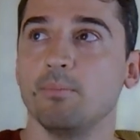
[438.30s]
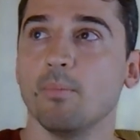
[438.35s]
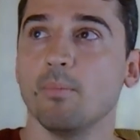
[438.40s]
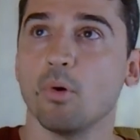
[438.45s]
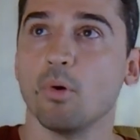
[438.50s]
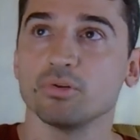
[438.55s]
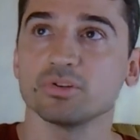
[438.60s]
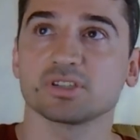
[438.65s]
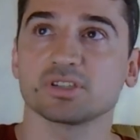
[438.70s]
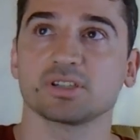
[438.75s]

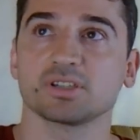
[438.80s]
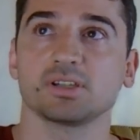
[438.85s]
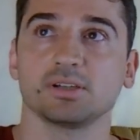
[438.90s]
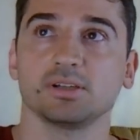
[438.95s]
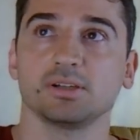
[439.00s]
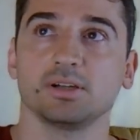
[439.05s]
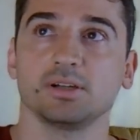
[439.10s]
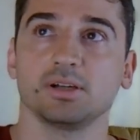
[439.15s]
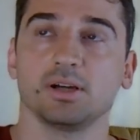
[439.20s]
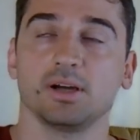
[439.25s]

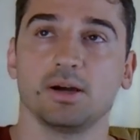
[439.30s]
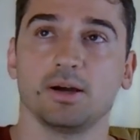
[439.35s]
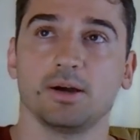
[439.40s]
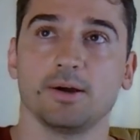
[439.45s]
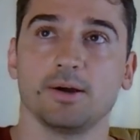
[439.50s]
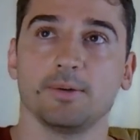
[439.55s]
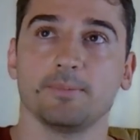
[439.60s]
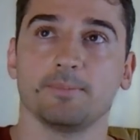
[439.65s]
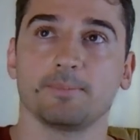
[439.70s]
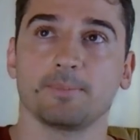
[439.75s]
most
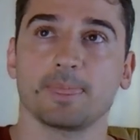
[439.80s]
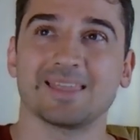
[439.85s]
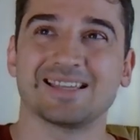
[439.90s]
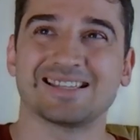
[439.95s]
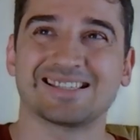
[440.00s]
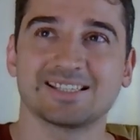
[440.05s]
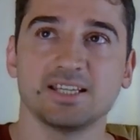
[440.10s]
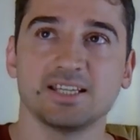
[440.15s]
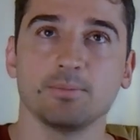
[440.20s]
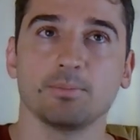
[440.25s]

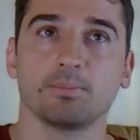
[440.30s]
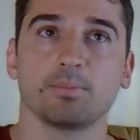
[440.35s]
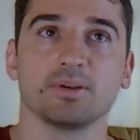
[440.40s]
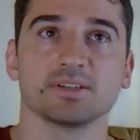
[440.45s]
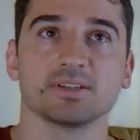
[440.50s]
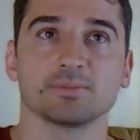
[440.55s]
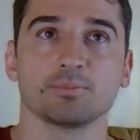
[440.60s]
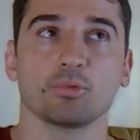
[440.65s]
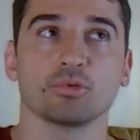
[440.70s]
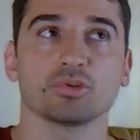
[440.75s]

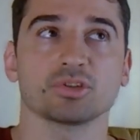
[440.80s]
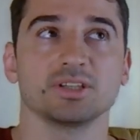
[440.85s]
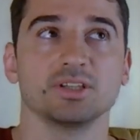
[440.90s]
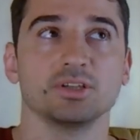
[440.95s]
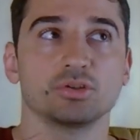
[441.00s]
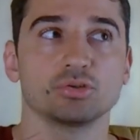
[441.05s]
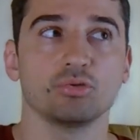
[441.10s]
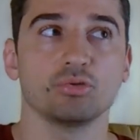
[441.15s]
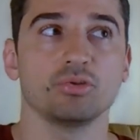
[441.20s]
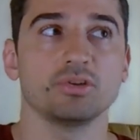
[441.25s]
simplest, most
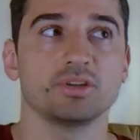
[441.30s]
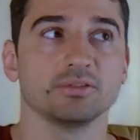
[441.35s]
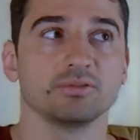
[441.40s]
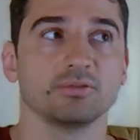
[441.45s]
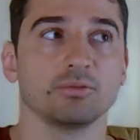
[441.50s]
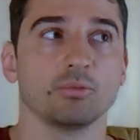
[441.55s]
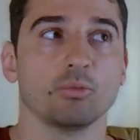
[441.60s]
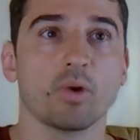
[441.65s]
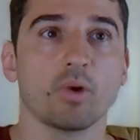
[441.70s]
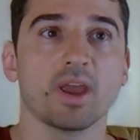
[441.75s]

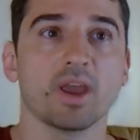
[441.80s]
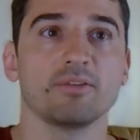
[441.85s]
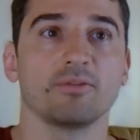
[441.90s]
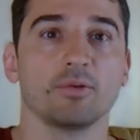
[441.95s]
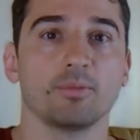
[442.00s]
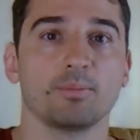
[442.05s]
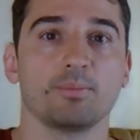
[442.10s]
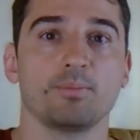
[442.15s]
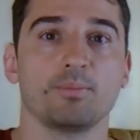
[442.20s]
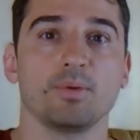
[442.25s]
intuitive way
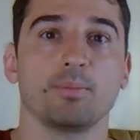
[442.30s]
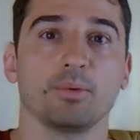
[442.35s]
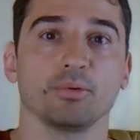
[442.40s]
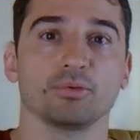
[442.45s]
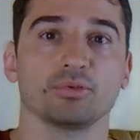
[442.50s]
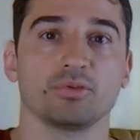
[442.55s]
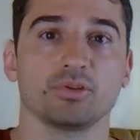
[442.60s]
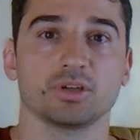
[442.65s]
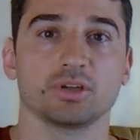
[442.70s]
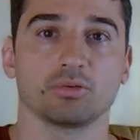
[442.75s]
for
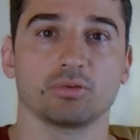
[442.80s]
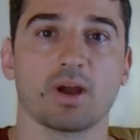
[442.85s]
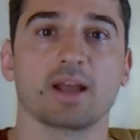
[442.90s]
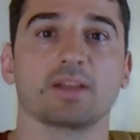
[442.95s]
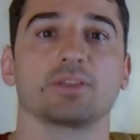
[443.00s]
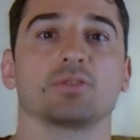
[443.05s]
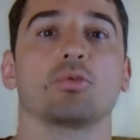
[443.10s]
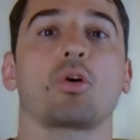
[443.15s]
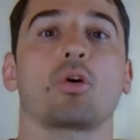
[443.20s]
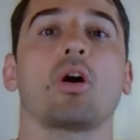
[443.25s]
people to
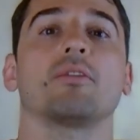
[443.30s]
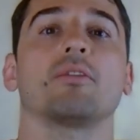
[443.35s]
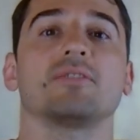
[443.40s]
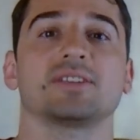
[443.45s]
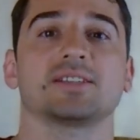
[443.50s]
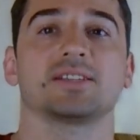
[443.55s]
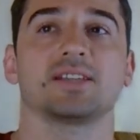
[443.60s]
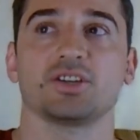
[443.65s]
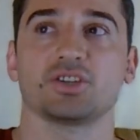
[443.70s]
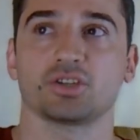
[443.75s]
interact through
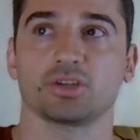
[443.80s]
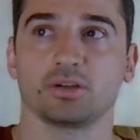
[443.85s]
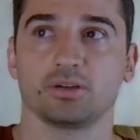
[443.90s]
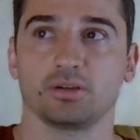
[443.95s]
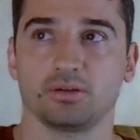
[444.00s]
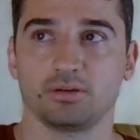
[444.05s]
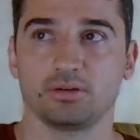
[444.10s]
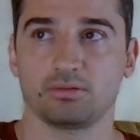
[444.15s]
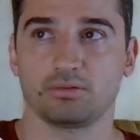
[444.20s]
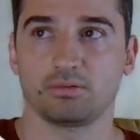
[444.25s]

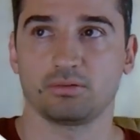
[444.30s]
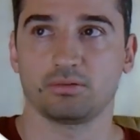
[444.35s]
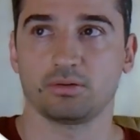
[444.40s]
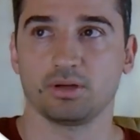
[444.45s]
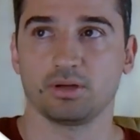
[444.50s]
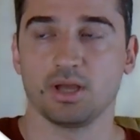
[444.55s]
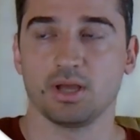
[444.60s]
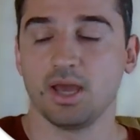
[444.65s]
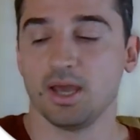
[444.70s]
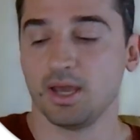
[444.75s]
conversation.
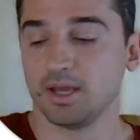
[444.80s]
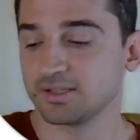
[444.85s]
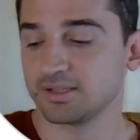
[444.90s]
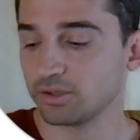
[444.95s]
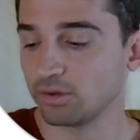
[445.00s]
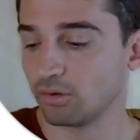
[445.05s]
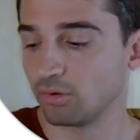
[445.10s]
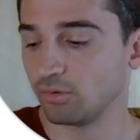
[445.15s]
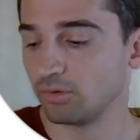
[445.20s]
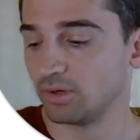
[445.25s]

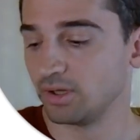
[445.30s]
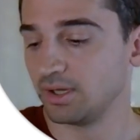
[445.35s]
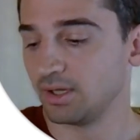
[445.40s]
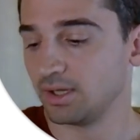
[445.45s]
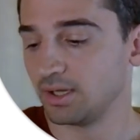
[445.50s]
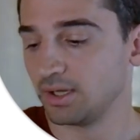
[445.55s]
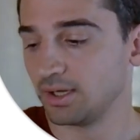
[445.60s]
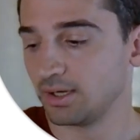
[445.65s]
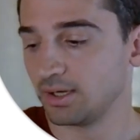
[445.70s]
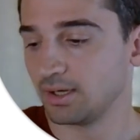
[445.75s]
So
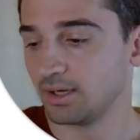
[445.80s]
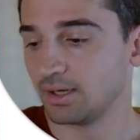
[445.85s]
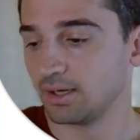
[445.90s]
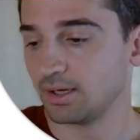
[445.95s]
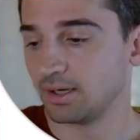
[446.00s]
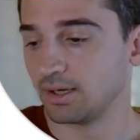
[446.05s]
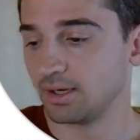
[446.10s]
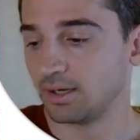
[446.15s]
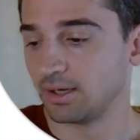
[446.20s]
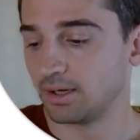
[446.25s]

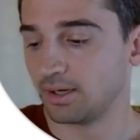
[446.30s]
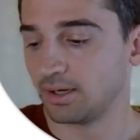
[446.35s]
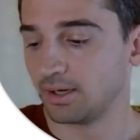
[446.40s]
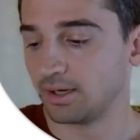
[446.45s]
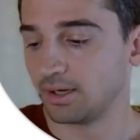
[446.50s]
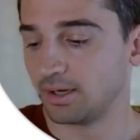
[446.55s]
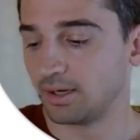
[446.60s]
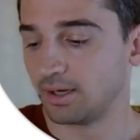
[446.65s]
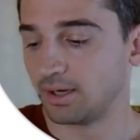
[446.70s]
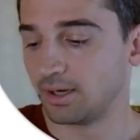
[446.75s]

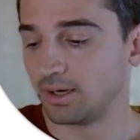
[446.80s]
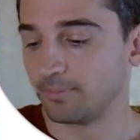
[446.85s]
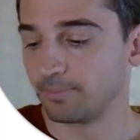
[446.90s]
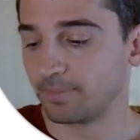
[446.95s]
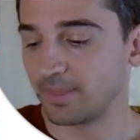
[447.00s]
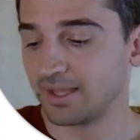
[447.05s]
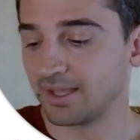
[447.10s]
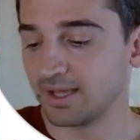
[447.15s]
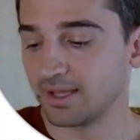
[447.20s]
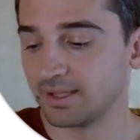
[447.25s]

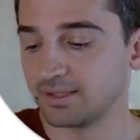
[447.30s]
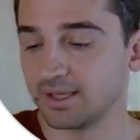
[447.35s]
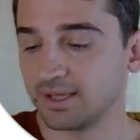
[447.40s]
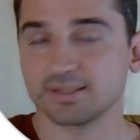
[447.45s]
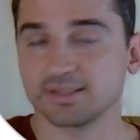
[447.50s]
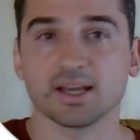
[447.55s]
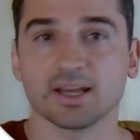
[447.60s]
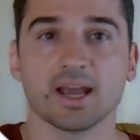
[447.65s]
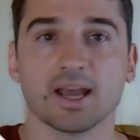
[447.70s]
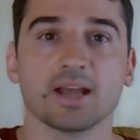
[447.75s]

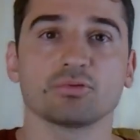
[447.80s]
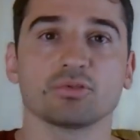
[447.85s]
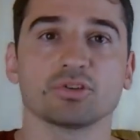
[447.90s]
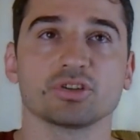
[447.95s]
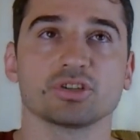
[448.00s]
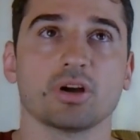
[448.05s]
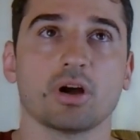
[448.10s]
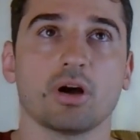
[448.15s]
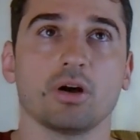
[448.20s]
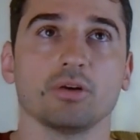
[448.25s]
as an end
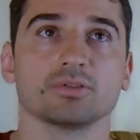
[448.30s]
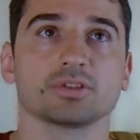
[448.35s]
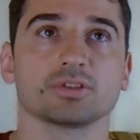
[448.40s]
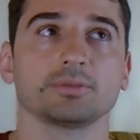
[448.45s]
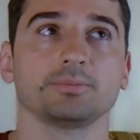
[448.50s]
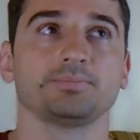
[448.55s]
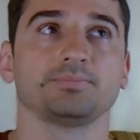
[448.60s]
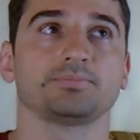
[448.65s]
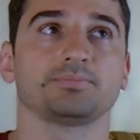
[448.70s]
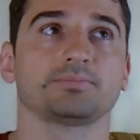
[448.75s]

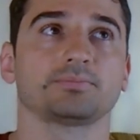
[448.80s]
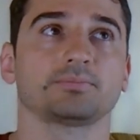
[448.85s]
result,